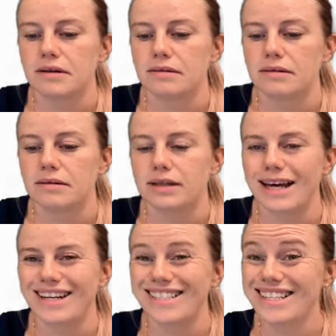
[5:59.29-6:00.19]
That is
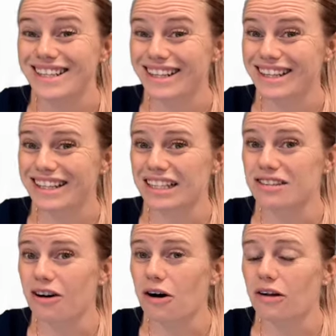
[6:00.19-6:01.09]
it. That's
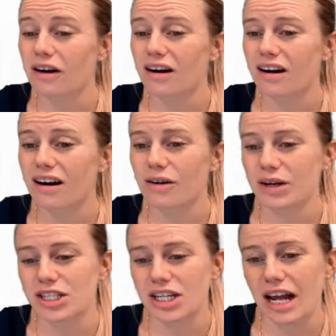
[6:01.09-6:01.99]
all our question
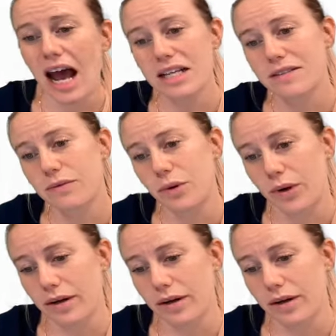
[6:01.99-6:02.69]
asks for.